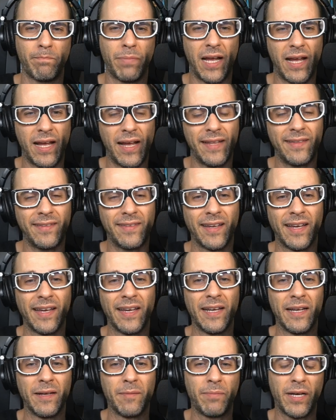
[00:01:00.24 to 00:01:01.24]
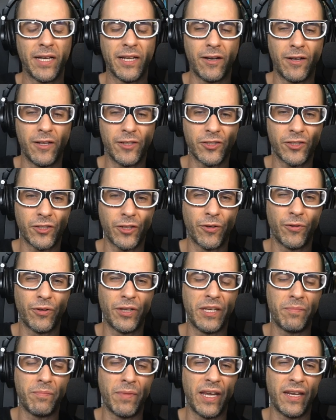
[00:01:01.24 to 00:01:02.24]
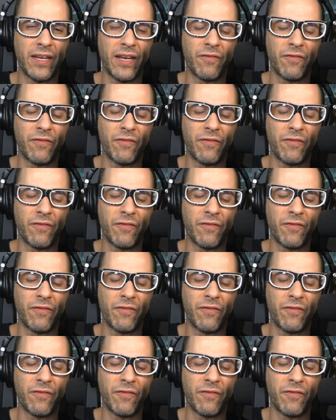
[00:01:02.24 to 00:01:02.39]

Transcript: But also he made